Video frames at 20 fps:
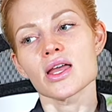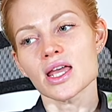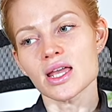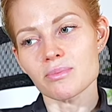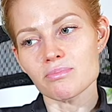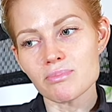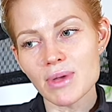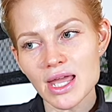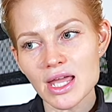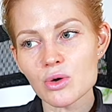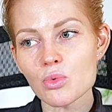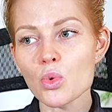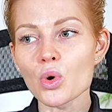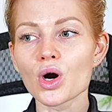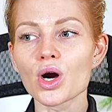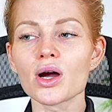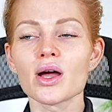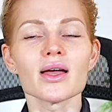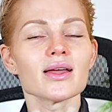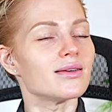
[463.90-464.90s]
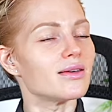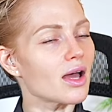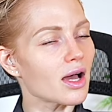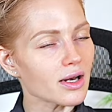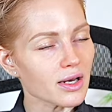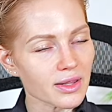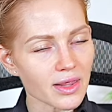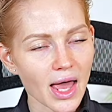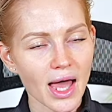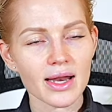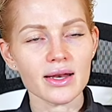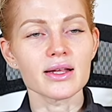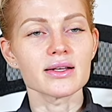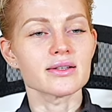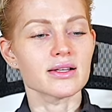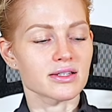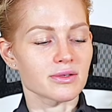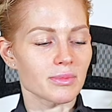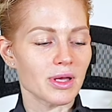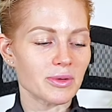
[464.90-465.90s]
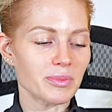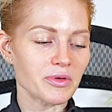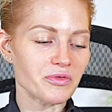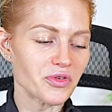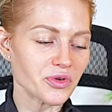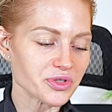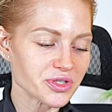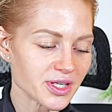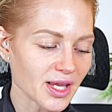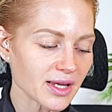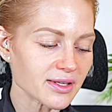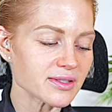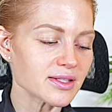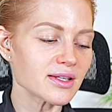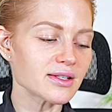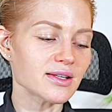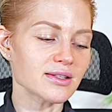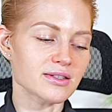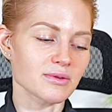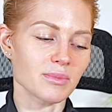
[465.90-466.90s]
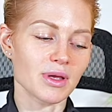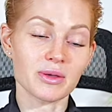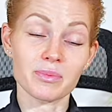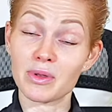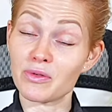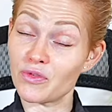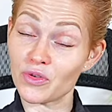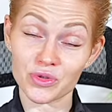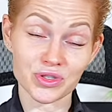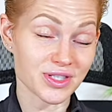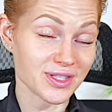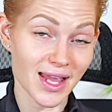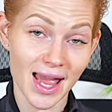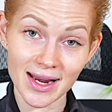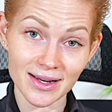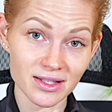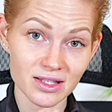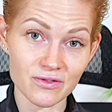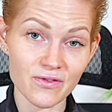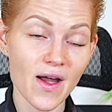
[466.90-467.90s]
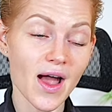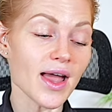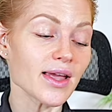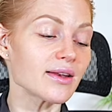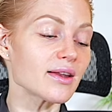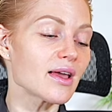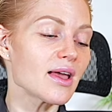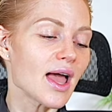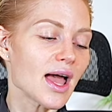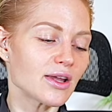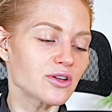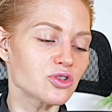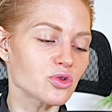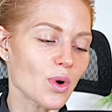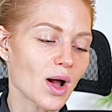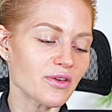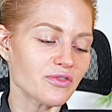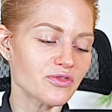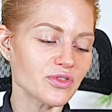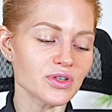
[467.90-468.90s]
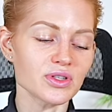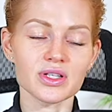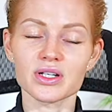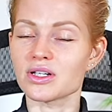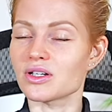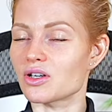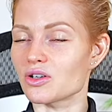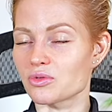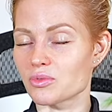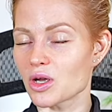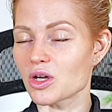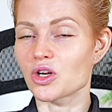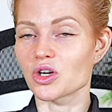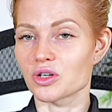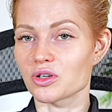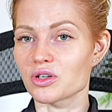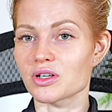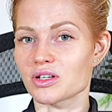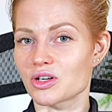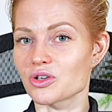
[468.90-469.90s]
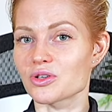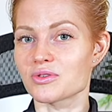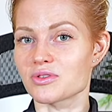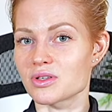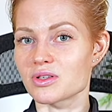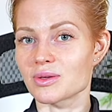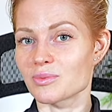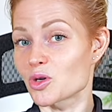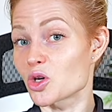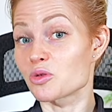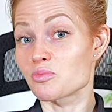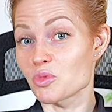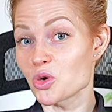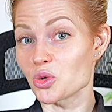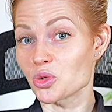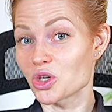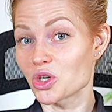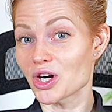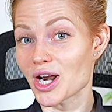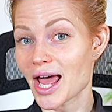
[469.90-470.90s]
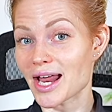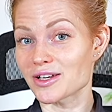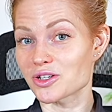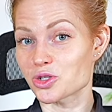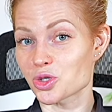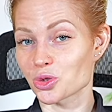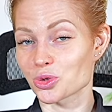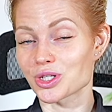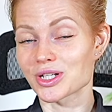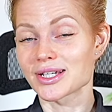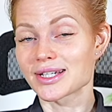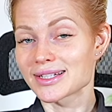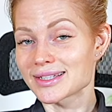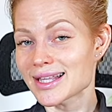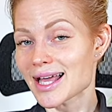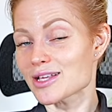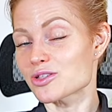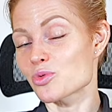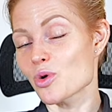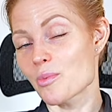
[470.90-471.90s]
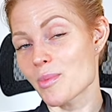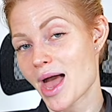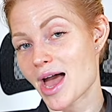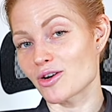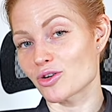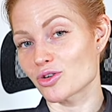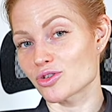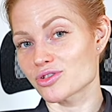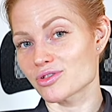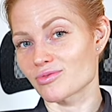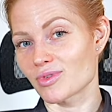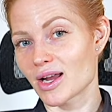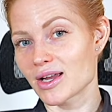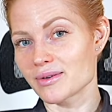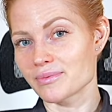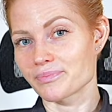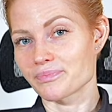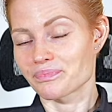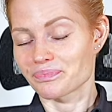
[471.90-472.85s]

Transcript: it may work. None of that. Does it make me feel sexy? Does it make me feel satisfied? And do I feel in a good, good, good, good mood, good attitude? That's what matters, right?